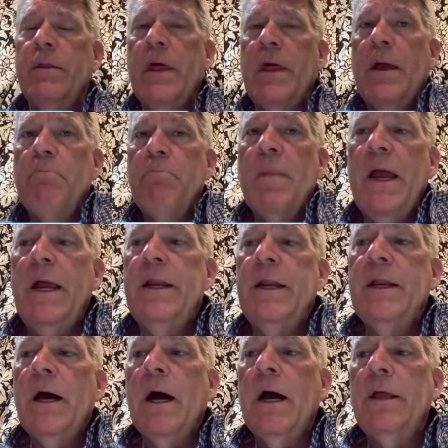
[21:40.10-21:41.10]
they may
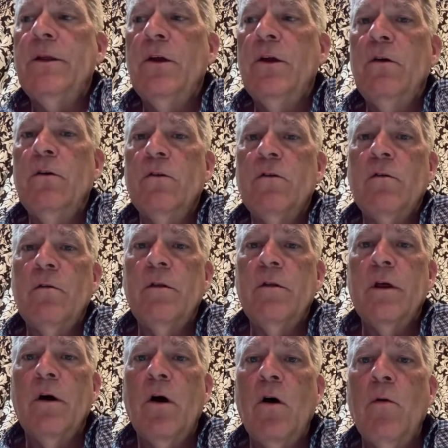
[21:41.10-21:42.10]
not use
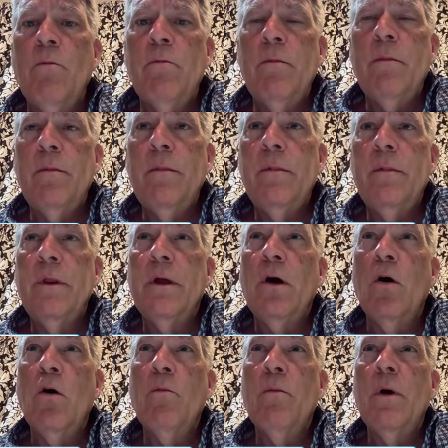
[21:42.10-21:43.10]
the
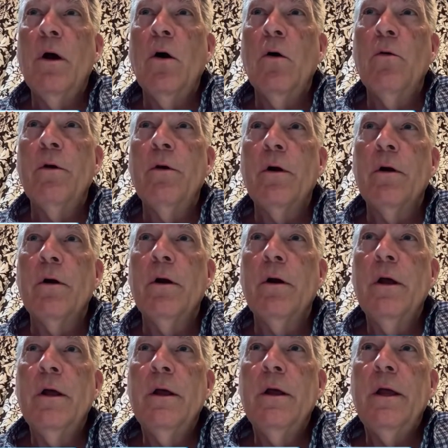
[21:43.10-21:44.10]
homeowner
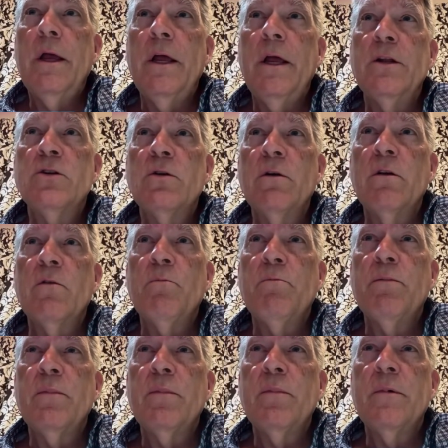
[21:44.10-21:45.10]
insurance
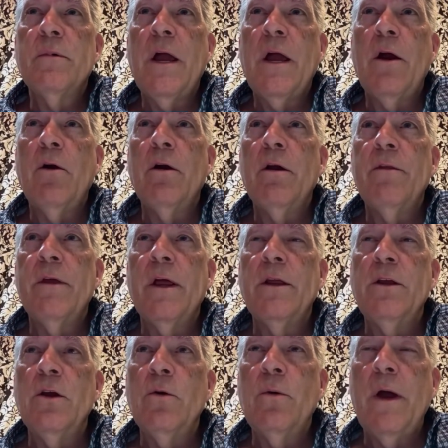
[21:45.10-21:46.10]
carrier
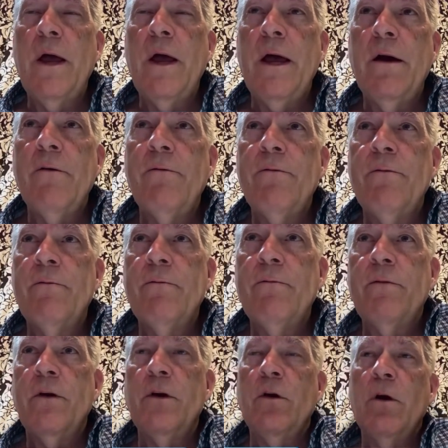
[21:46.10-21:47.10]
that you have
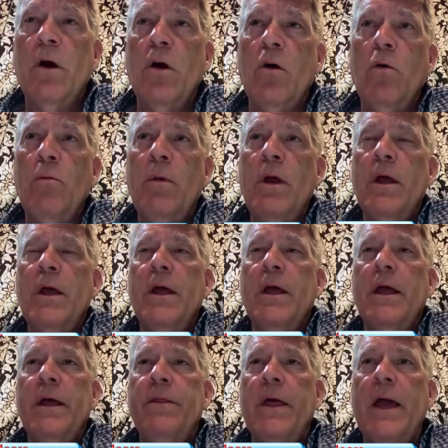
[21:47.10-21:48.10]
for your home.
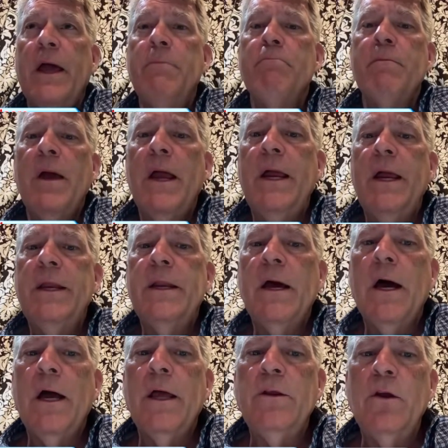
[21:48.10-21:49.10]
They may
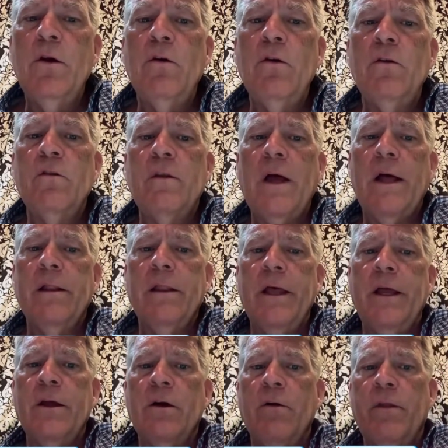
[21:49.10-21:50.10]
not use that
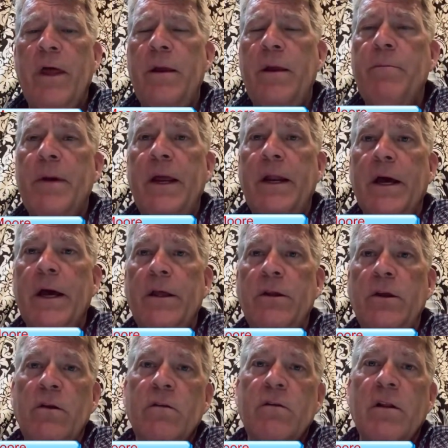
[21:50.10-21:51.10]
lingo. They may not
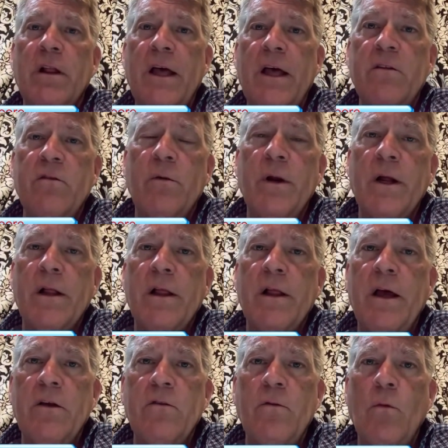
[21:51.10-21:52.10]
use class 3 or
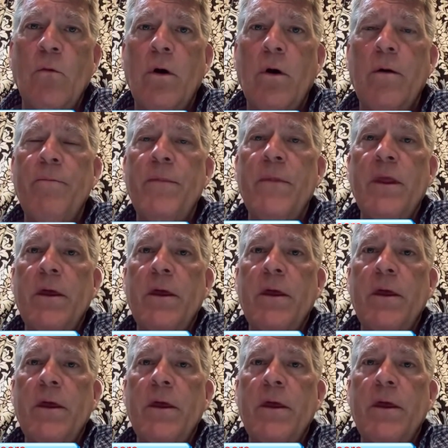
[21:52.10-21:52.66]
class 4.